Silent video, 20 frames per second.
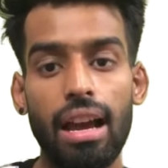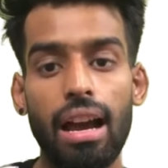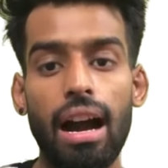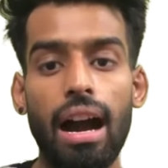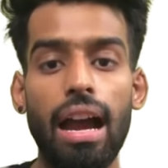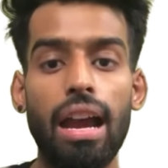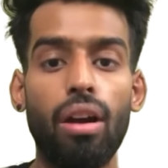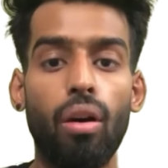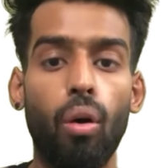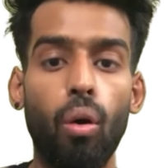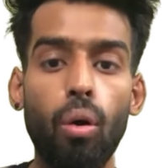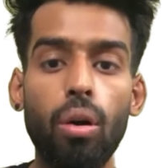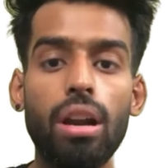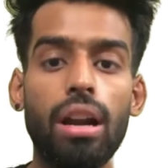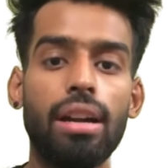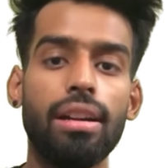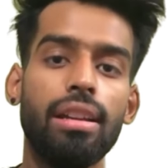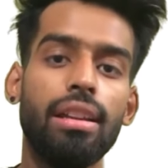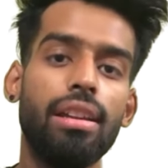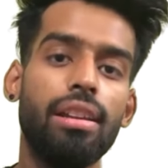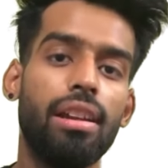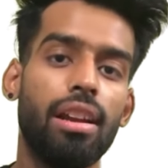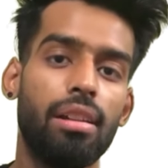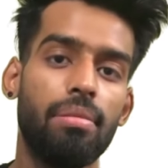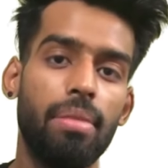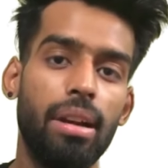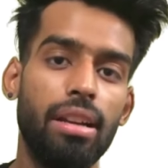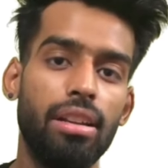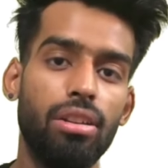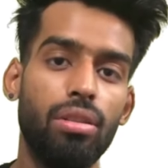I wholeheartedly
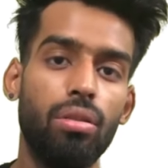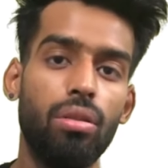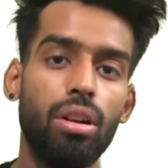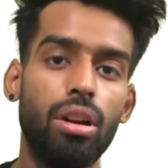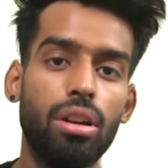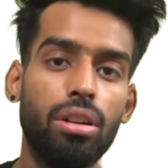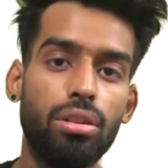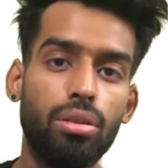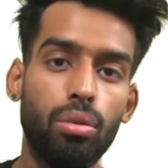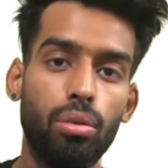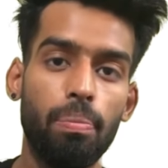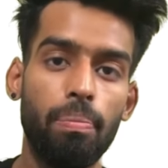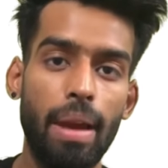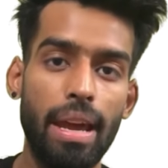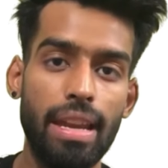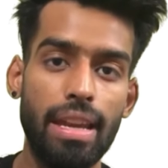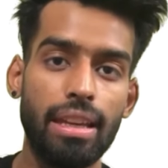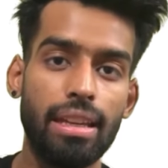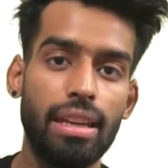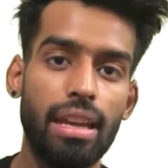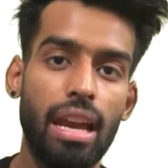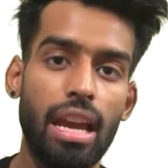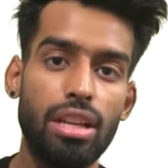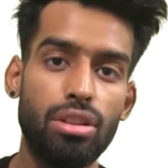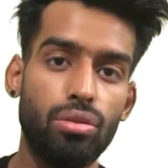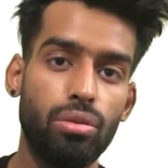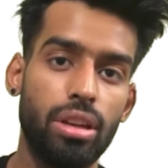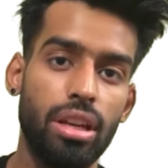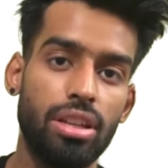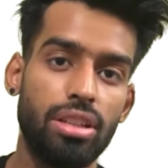recommend you to Panacea
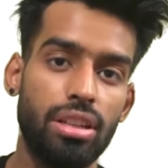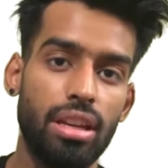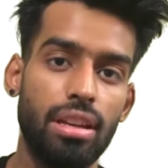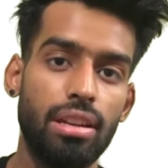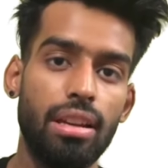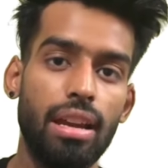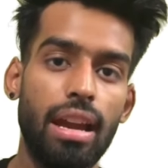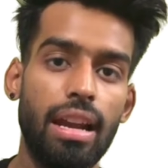Education